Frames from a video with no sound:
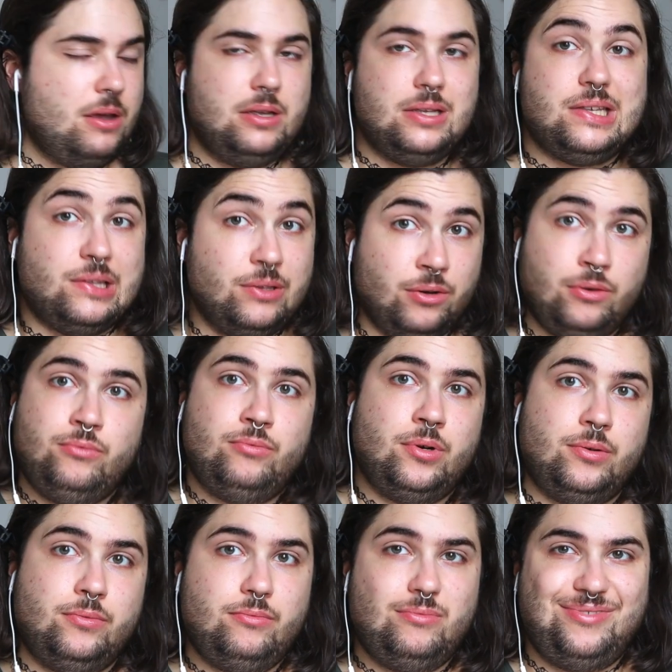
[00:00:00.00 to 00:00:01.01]
it's
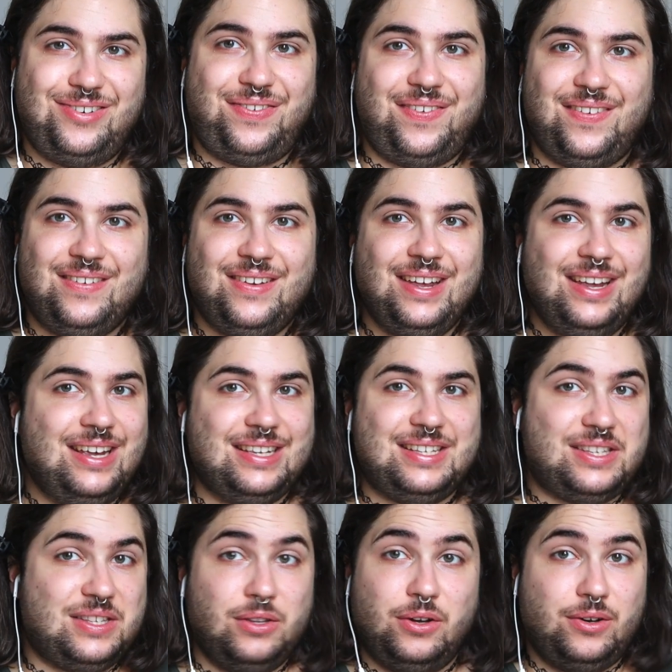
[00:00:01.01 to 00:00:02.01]

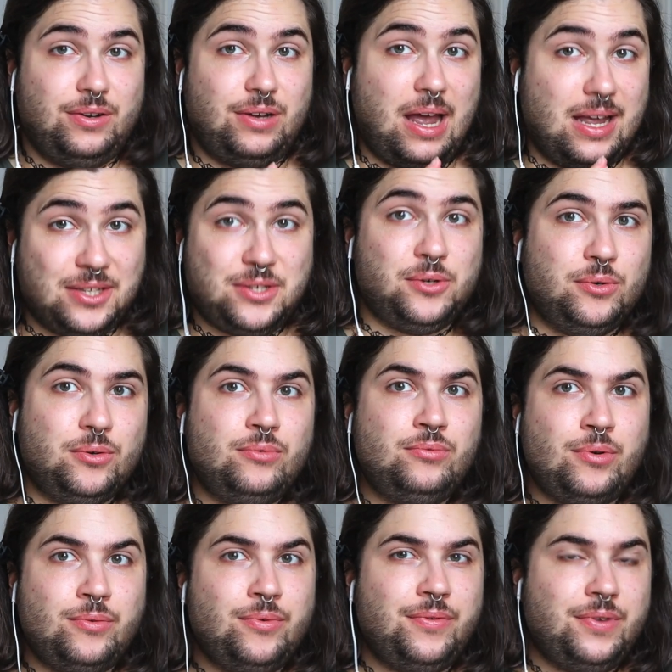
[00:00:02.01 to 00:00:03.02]
not at all
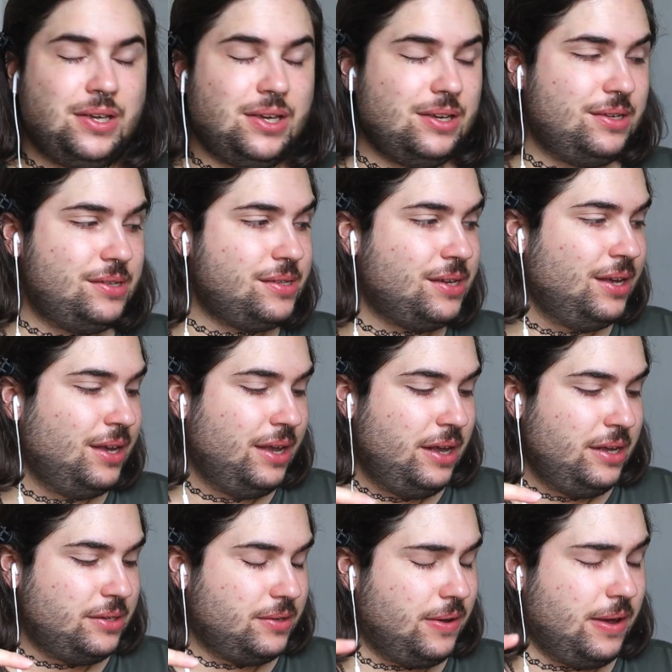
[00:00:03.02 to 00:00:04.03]
what we think it is.
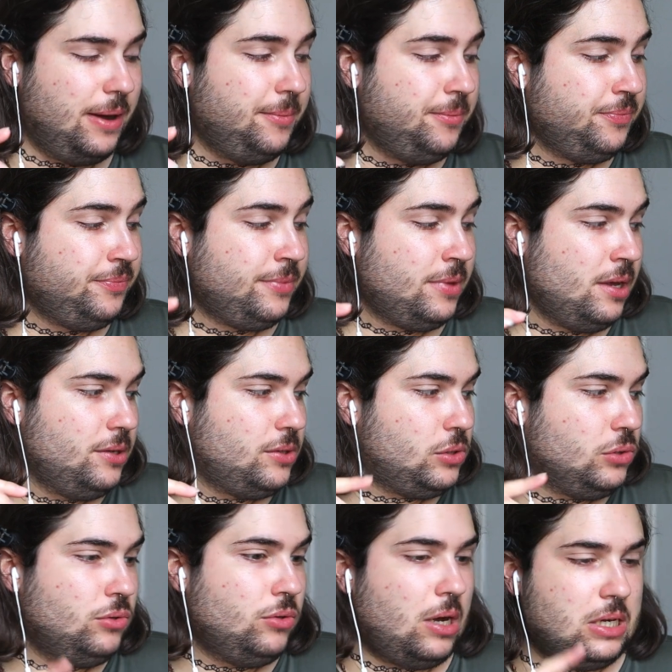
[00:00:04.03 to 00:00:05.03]
So yeah,
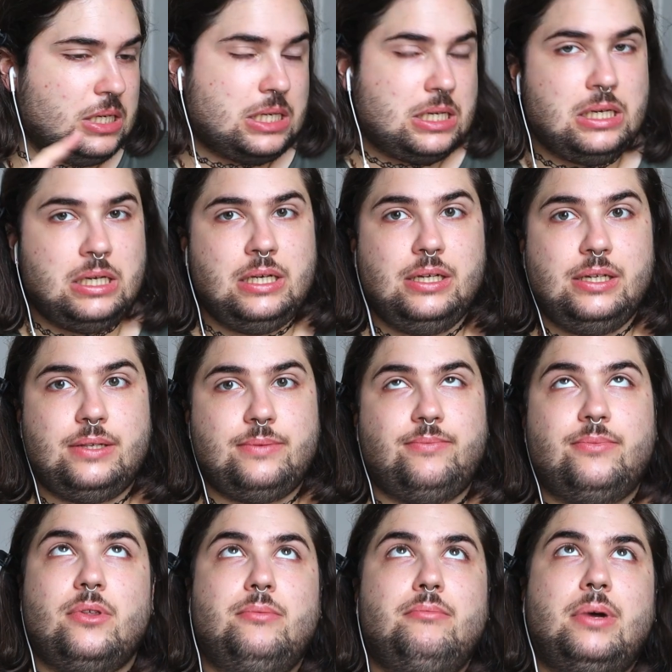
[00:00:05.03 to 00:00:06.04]
so I started
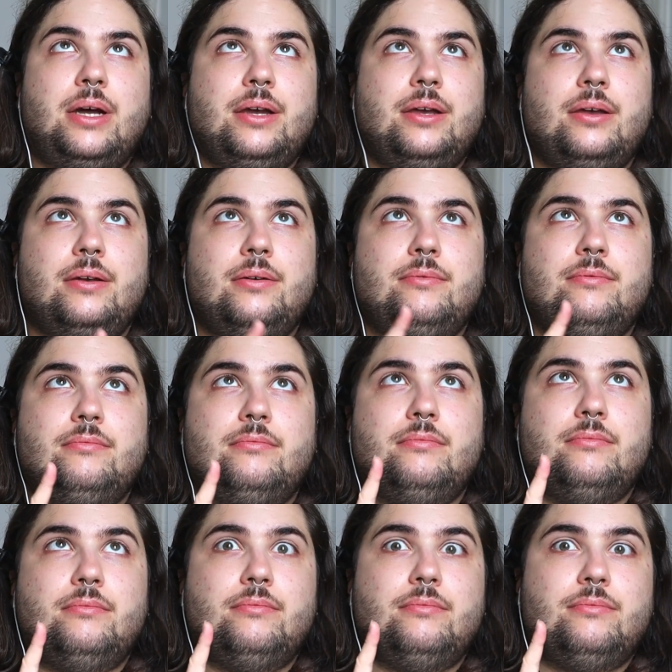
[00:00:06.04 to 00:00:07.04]

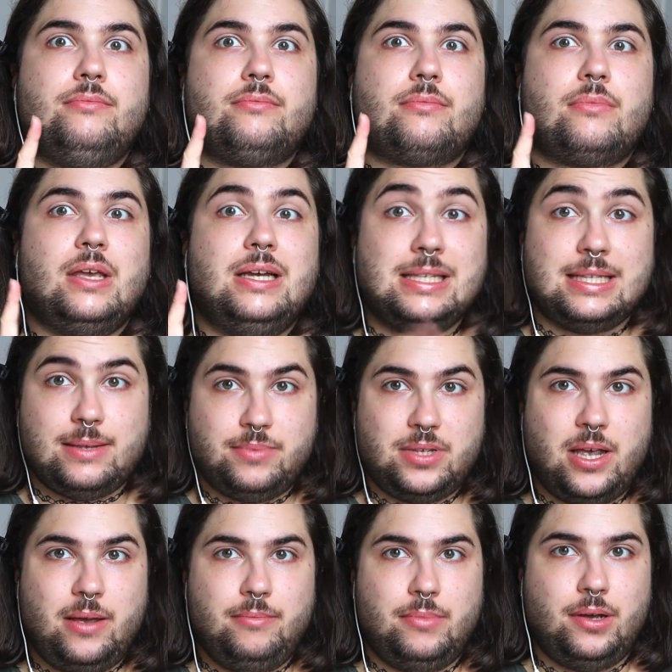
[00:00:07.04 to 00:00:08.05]
in
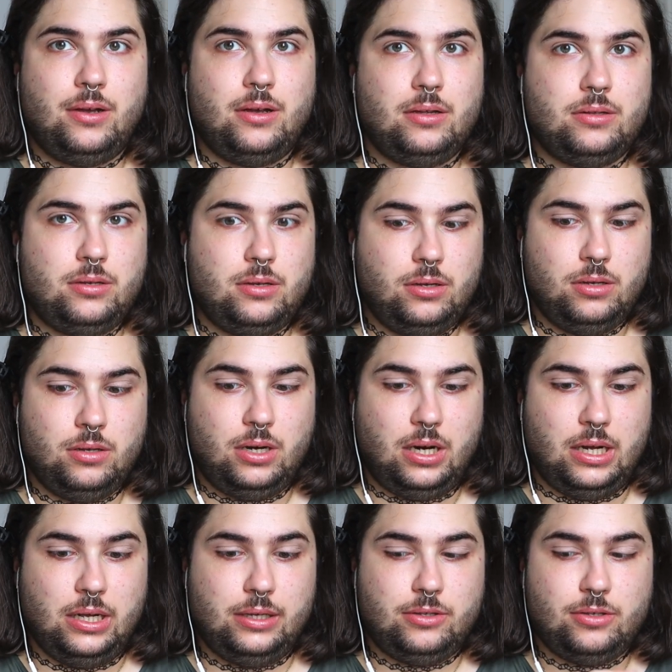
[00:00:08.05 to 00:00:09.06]
September to
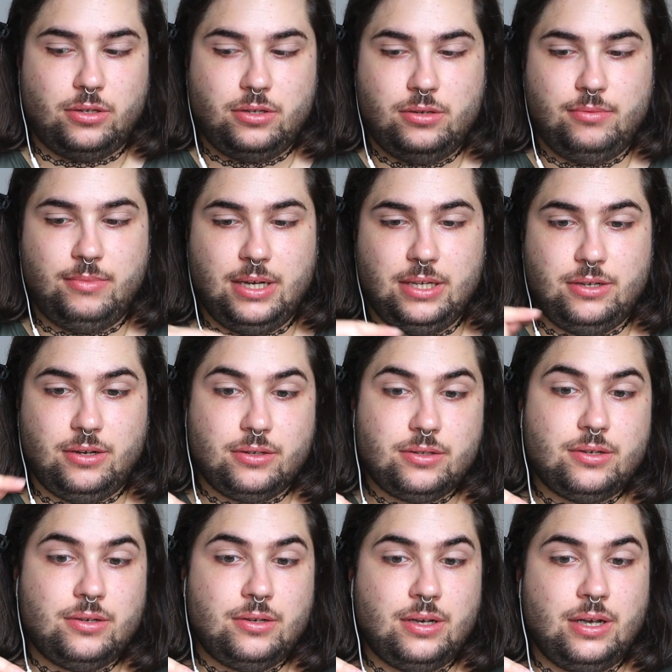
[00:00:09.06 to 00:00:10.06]
like talk to my
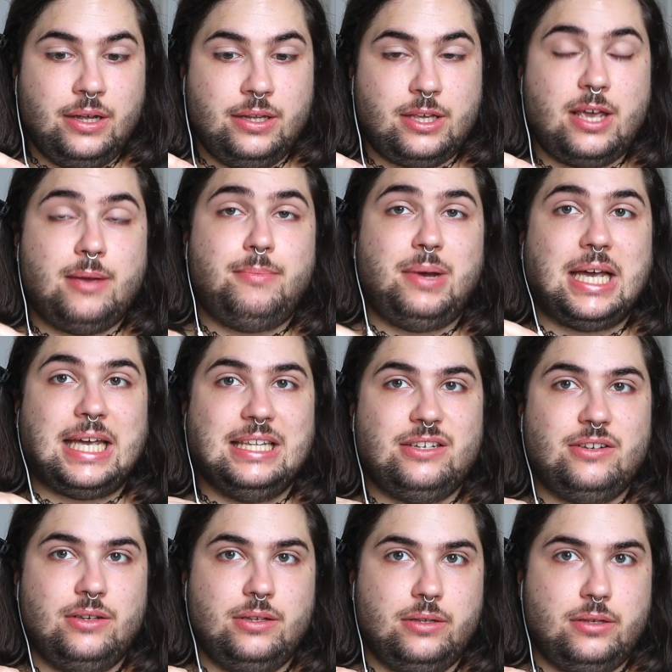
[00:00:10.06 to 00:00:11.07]
doctor and get back
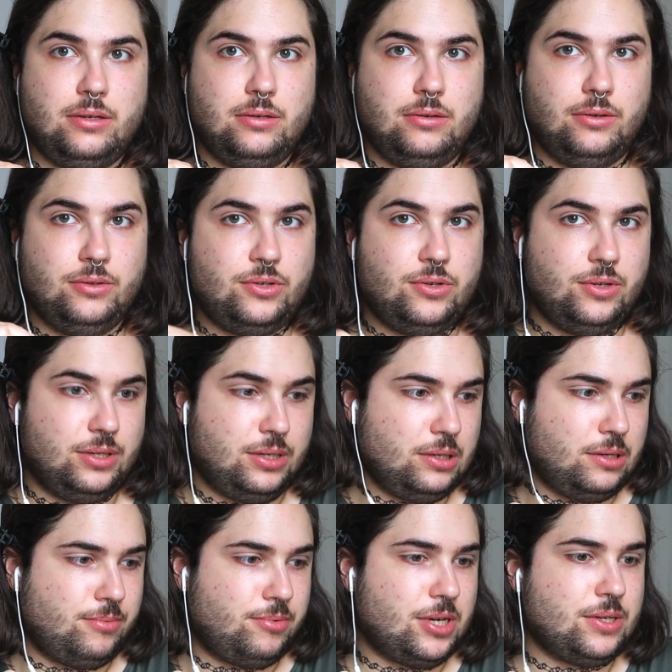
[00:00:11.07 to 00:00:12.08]
onto
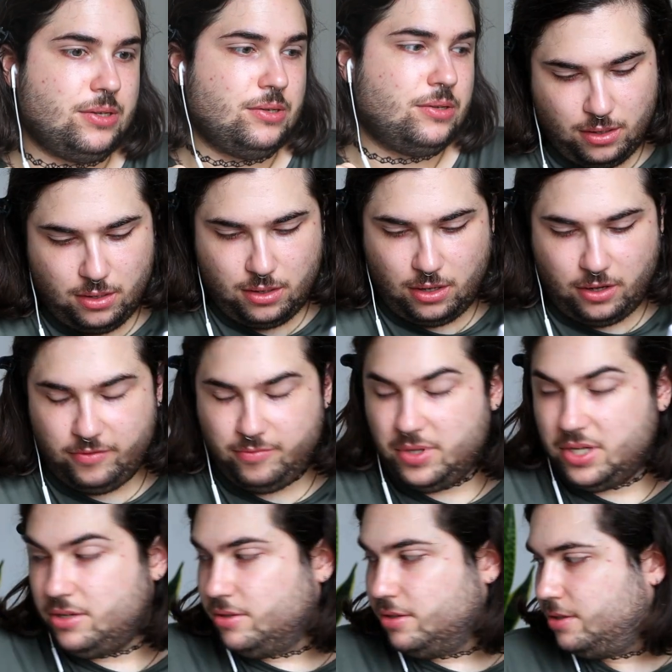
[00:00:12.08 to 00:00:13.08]
antidepressants. I've
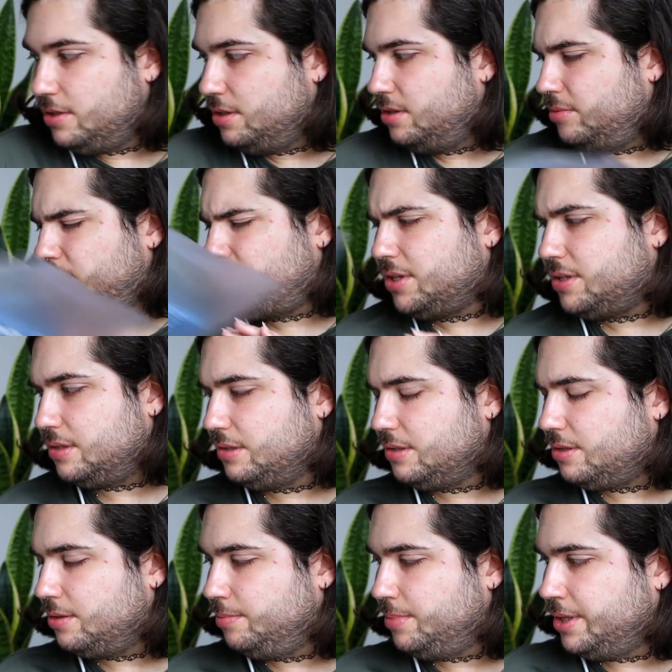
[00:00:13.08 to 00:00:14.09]
been on
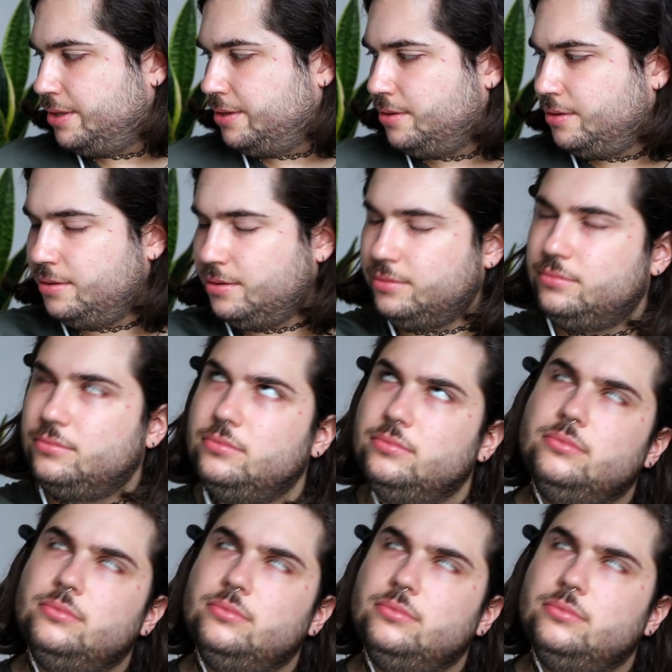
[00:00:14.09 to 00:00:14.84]
antidepressants about